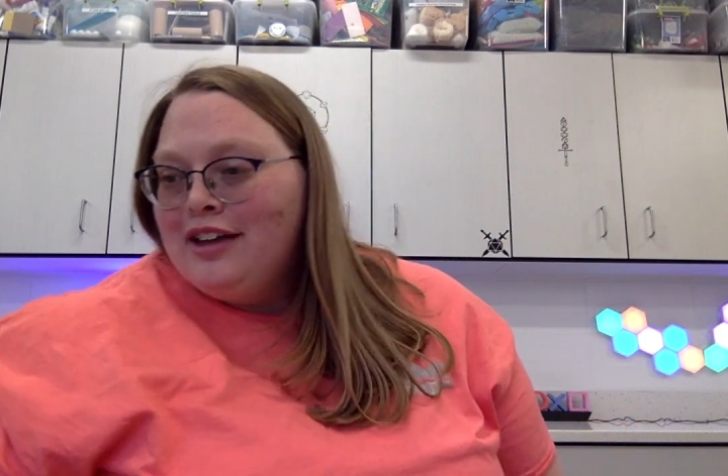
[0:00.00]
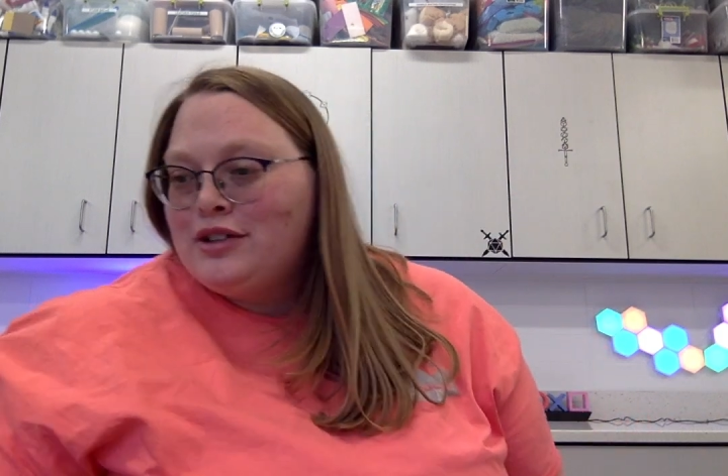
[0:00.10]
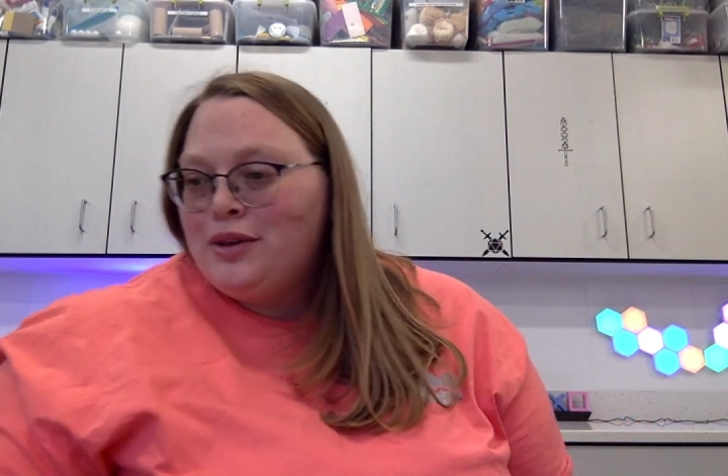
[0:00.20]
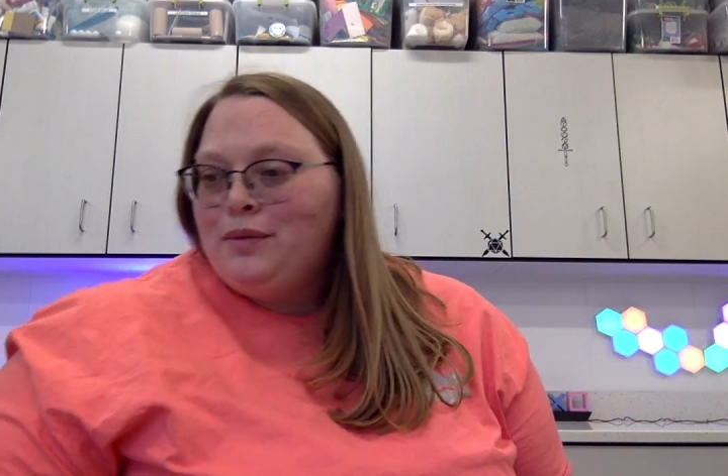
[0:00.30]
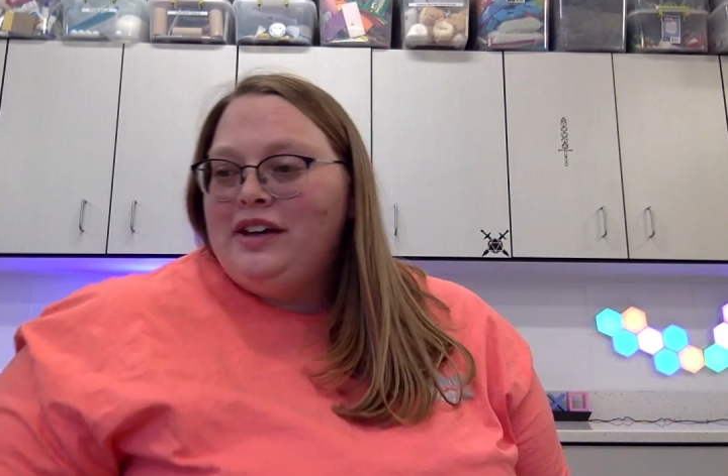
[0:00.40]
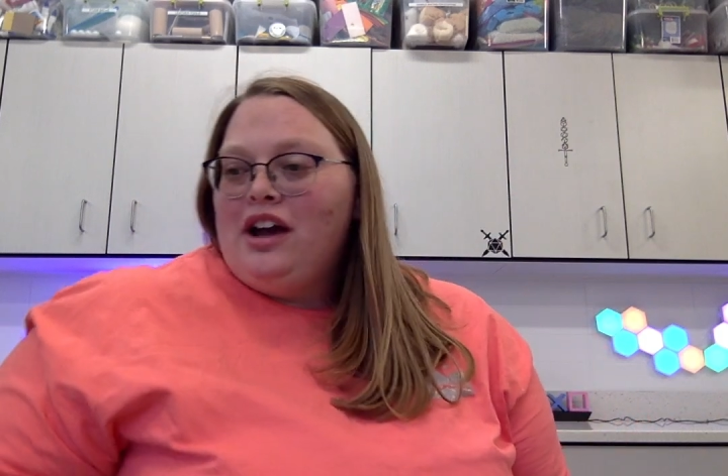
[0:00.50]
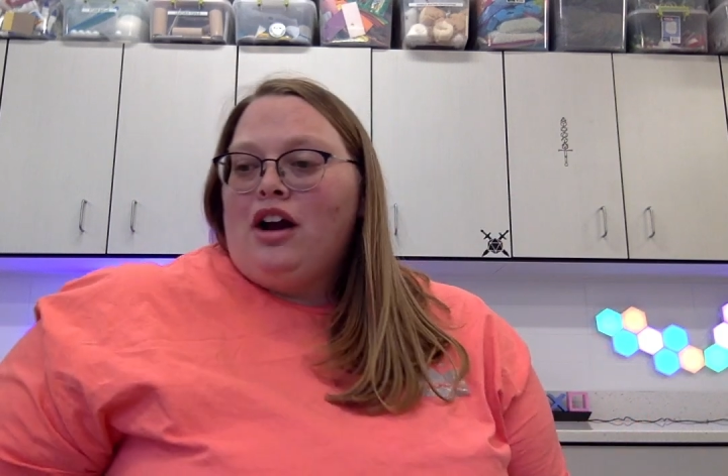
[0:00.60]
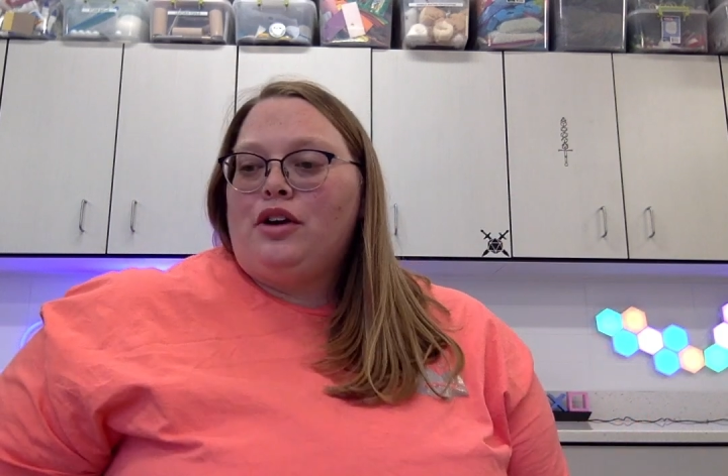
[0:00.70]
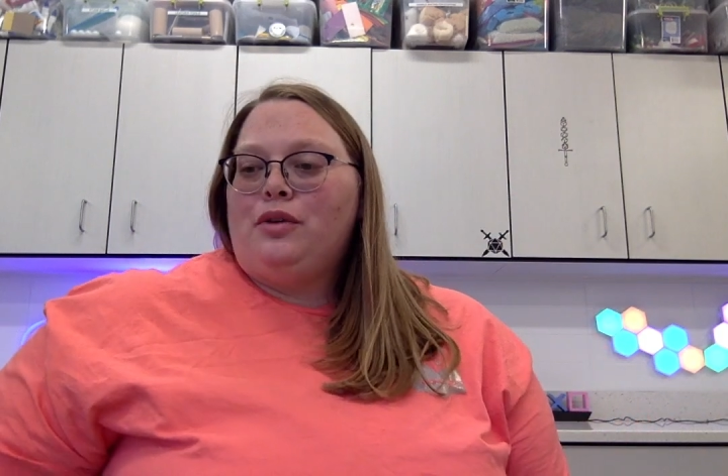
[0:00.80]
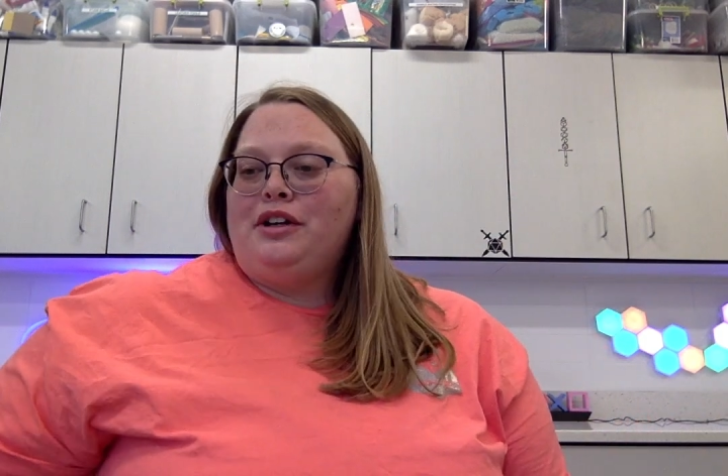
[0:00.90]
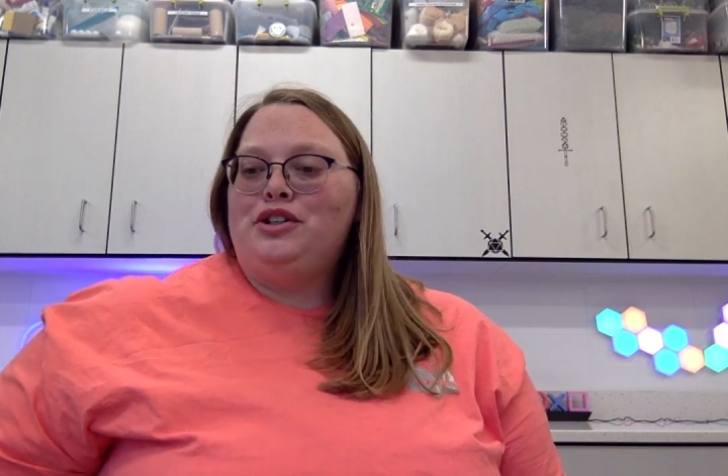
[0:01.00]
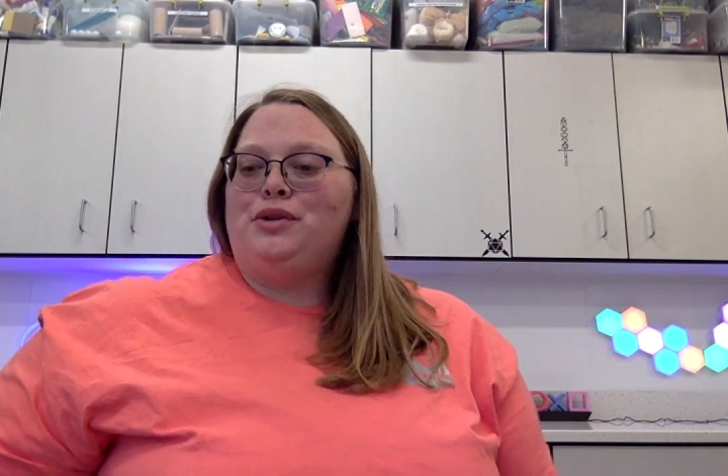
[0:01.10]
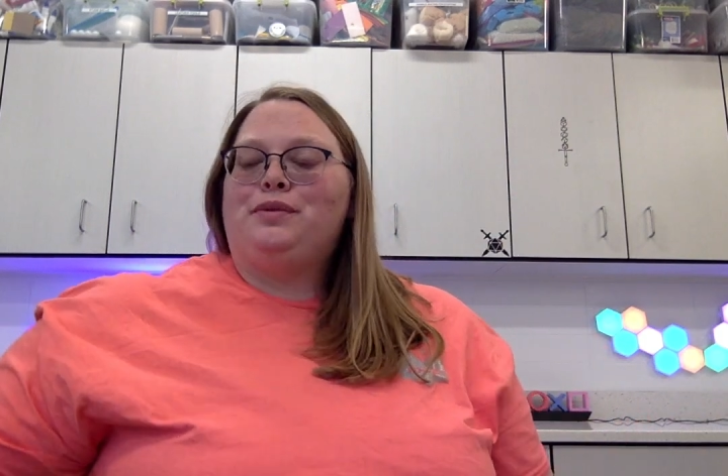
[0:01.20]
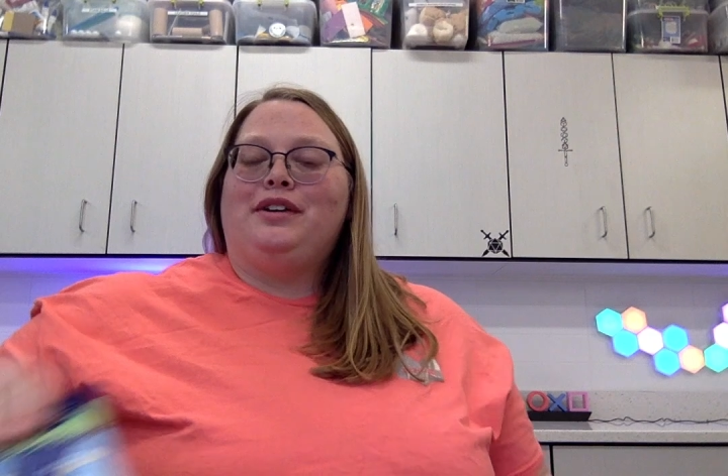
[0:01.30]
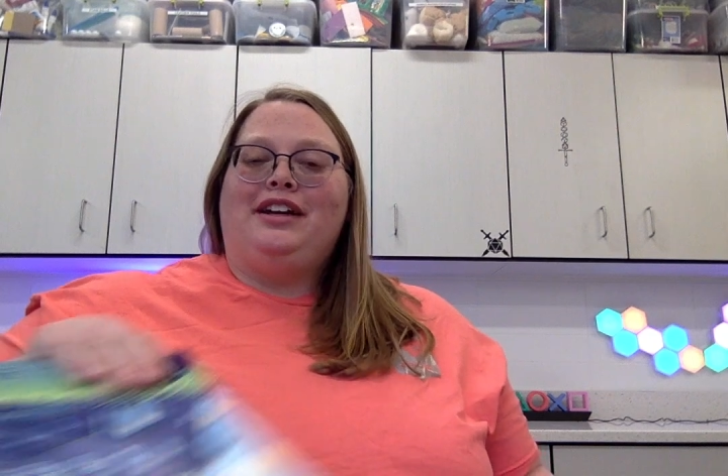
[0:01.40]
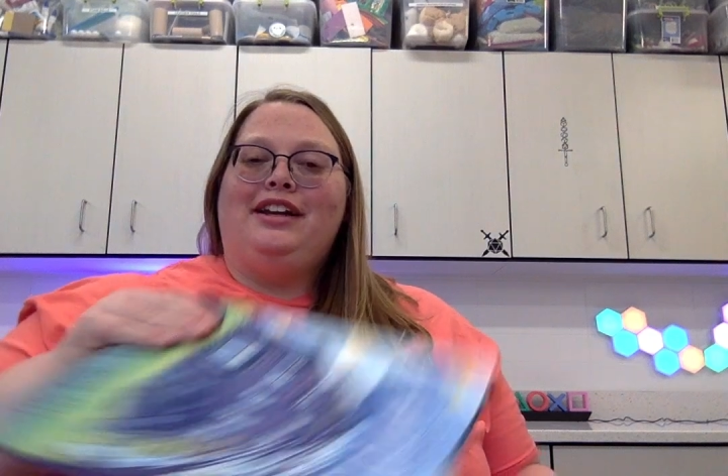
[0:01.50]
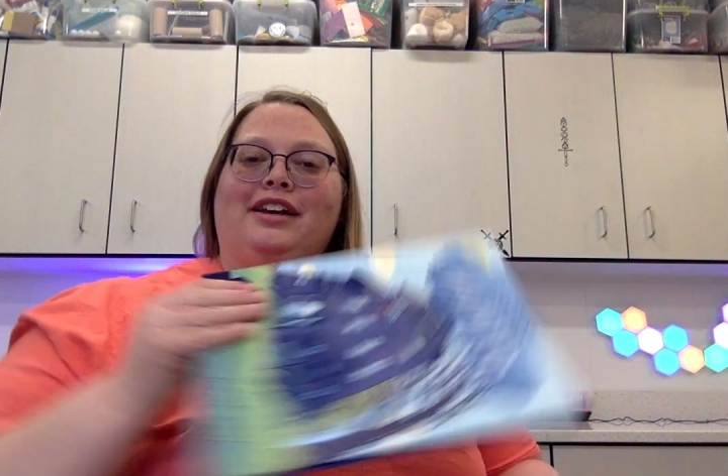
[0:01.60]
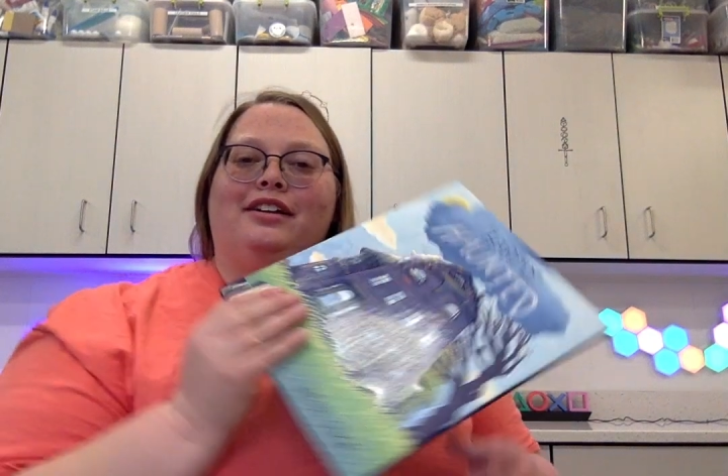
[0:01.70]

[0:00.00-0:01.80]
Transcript: So we are going to read